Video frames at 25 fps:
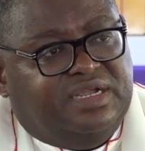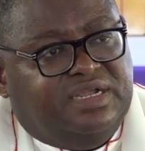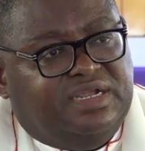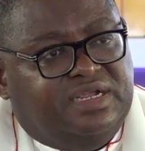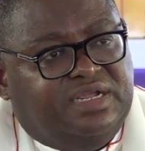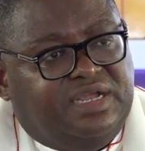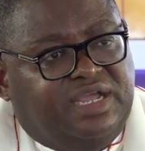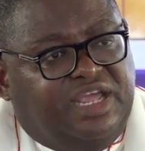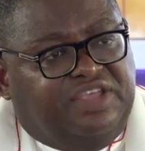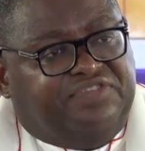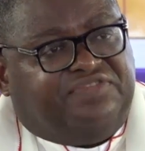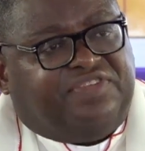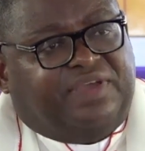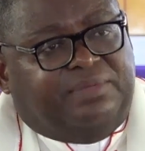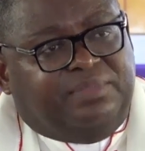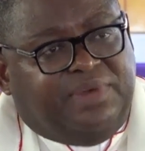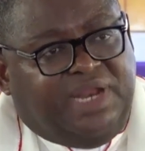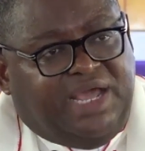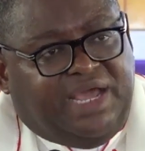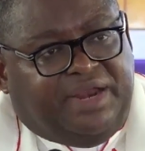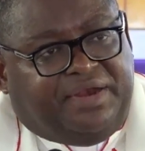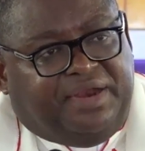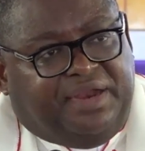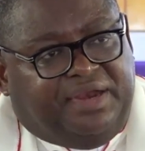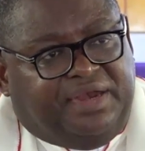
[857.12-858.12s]
a
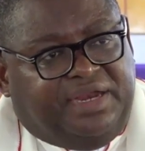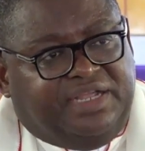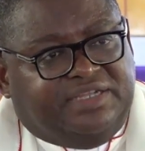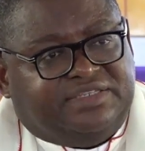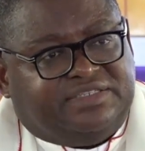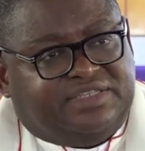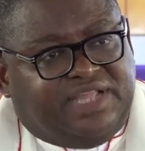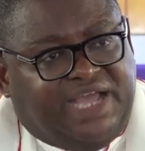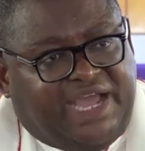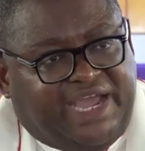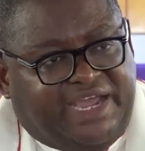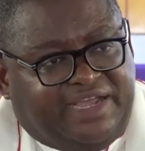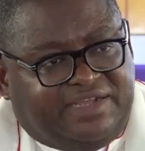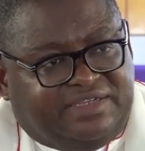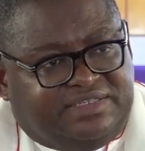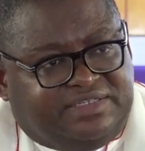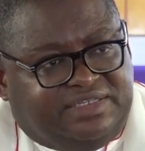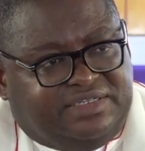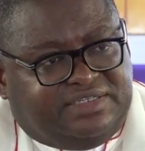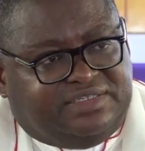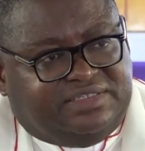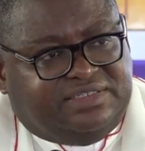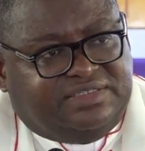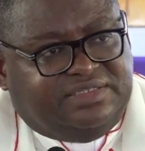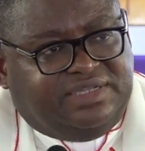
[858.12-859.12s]
seminary in his
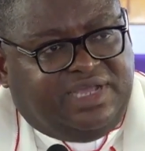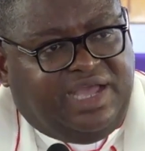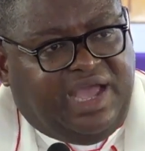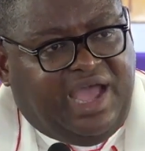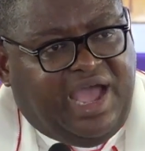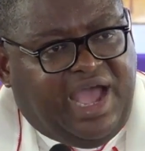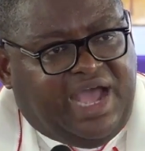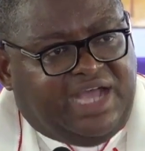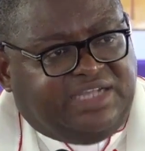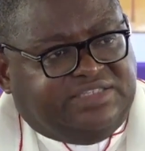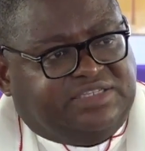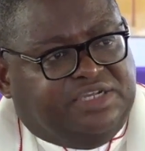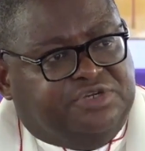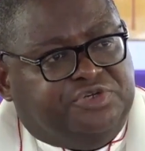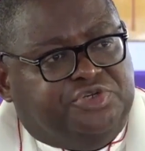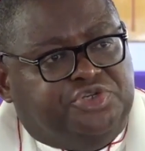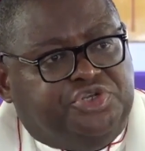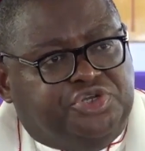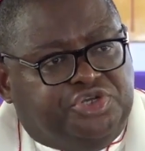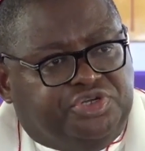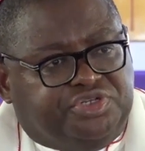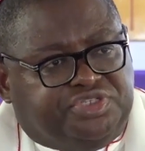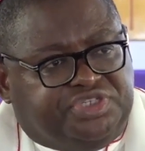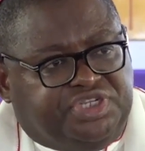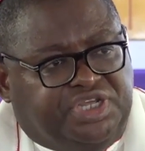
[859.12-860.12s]
diocese has a
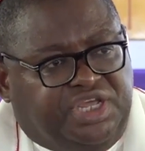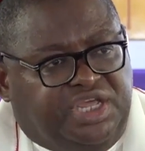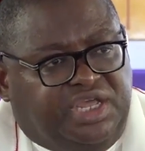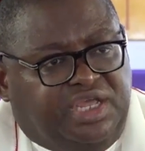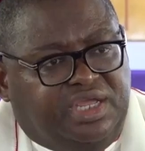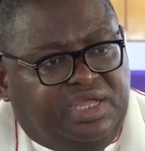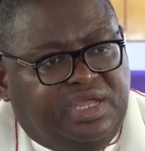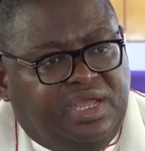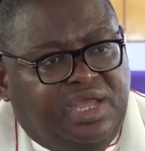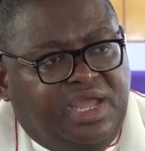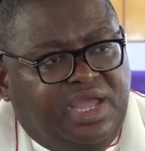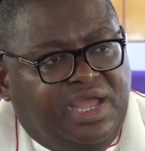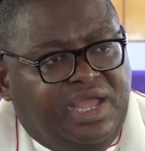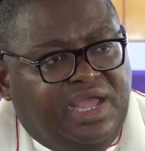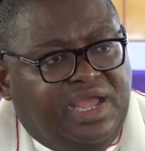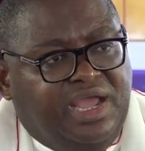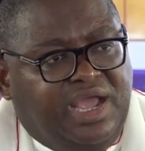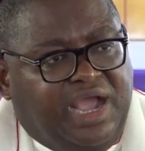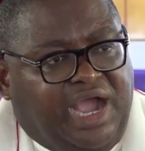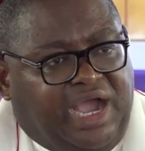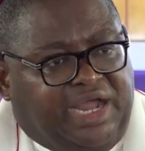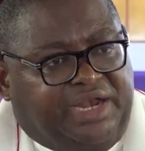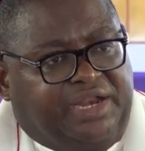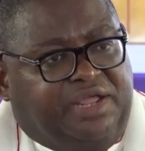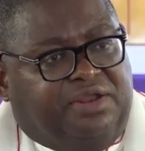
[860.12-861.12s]
duty
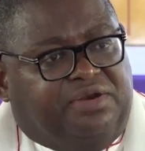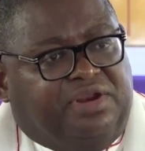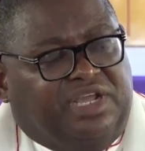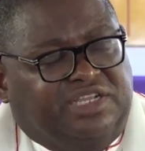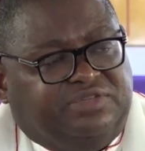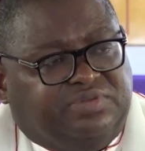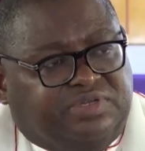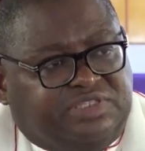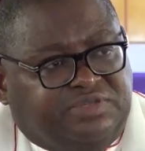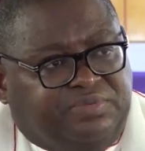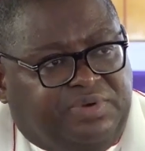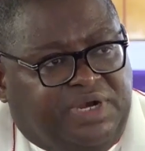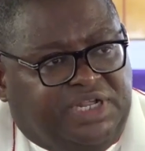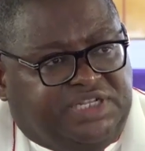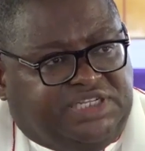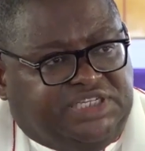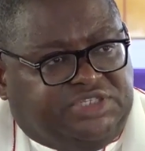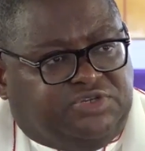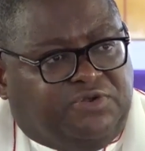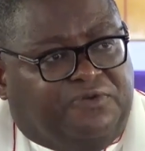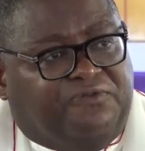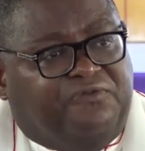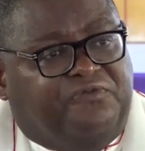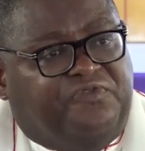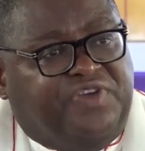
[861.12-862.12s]
and a responsibility
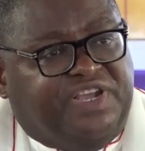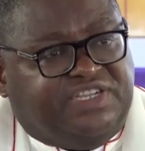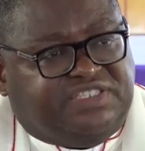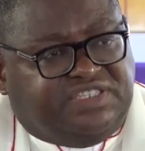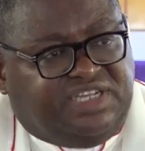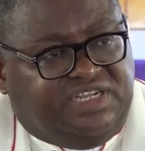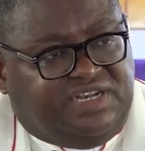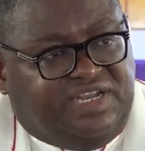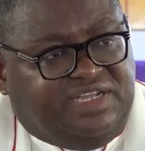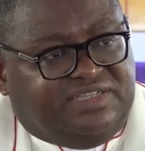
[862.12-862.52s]
to visit the